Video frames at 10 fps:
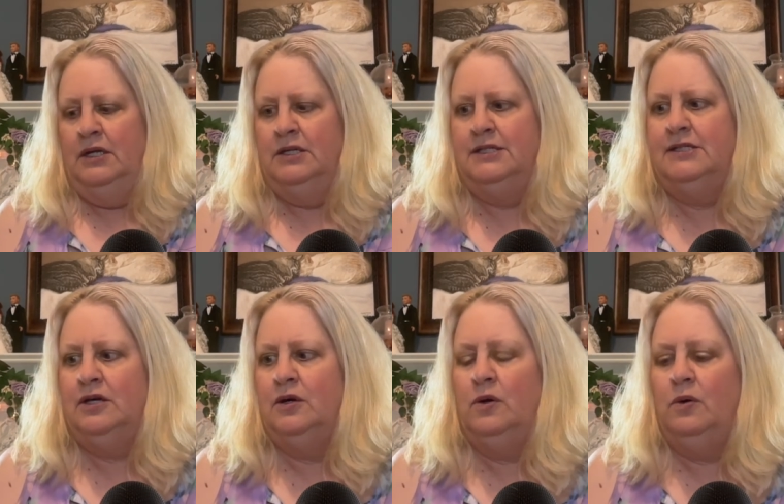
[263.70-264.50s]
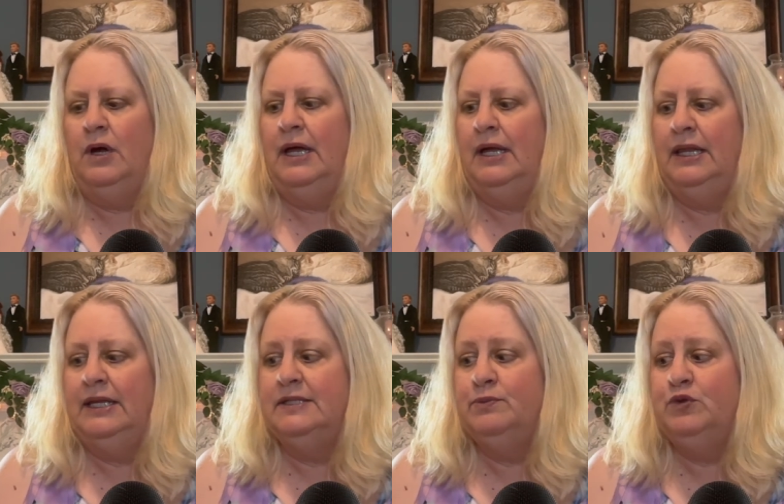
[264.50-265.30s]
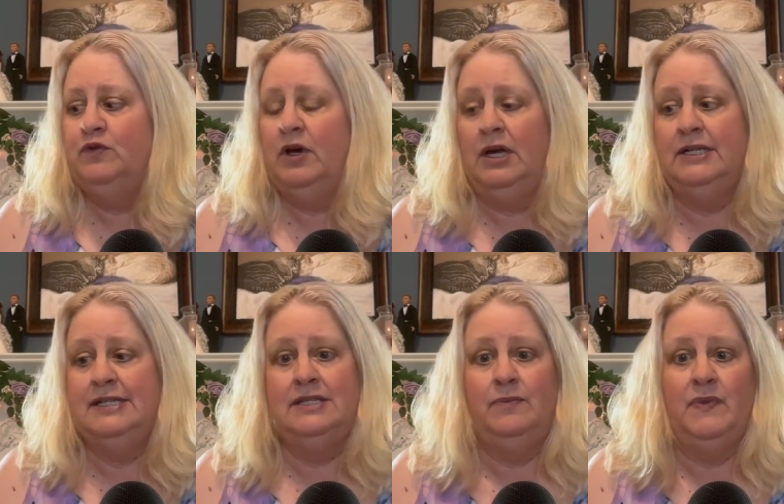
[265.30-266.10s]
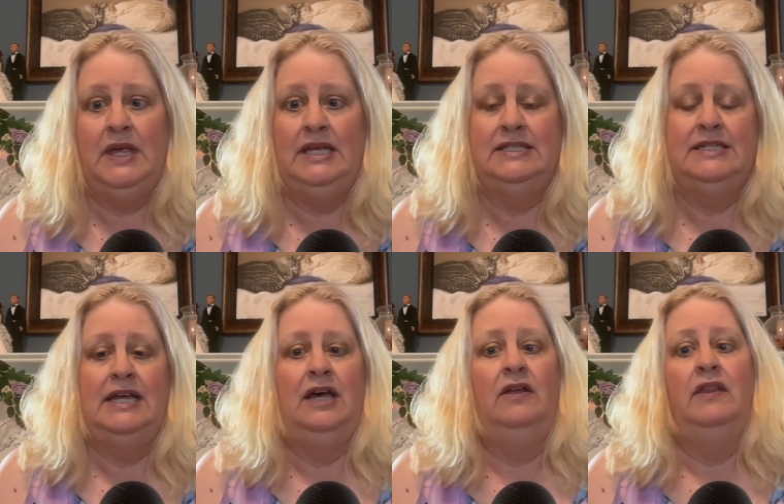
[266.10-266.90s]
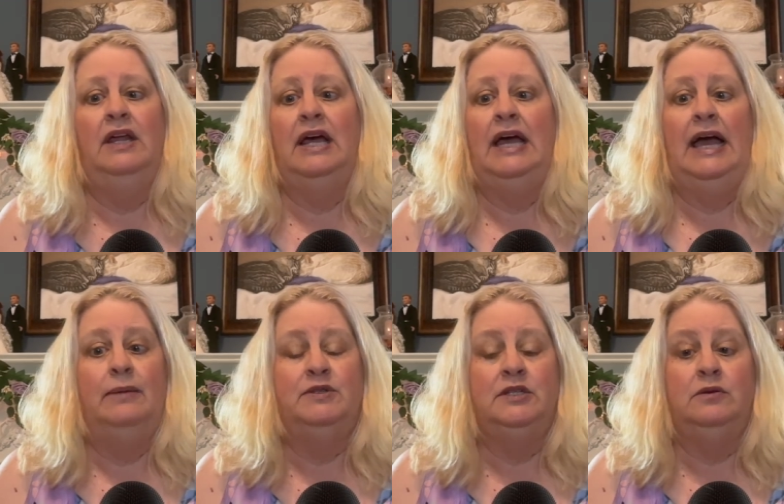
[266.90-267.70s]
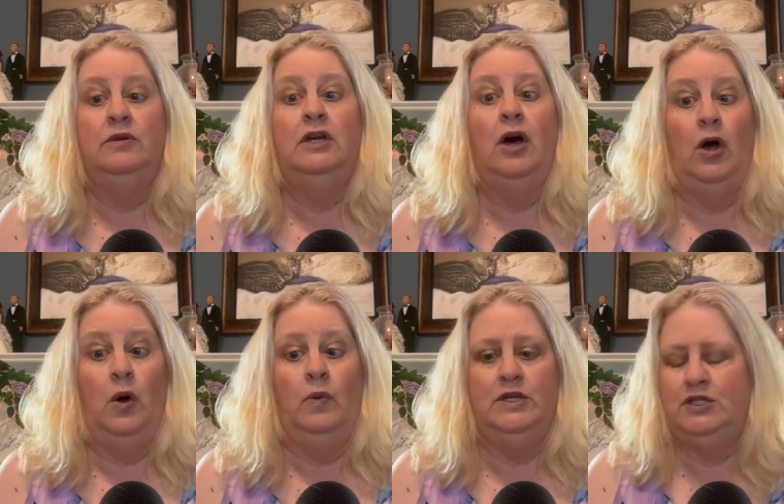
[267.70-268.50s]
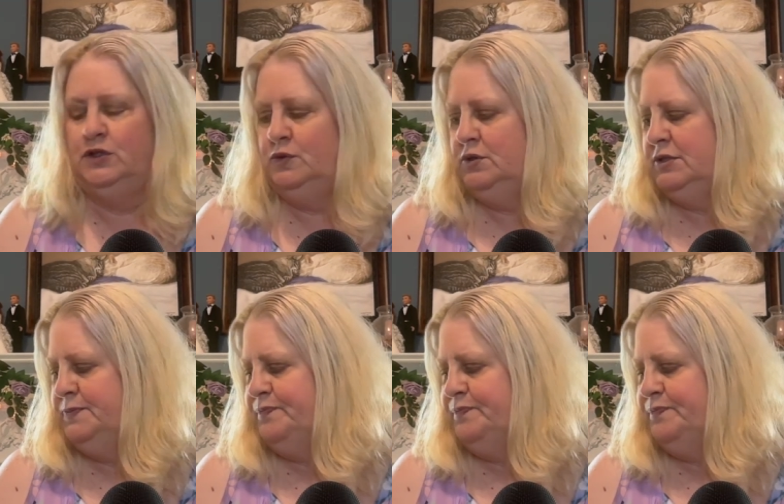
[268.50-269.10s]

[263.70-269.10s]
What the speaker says: So let's move on to some things now that I absolutely always use.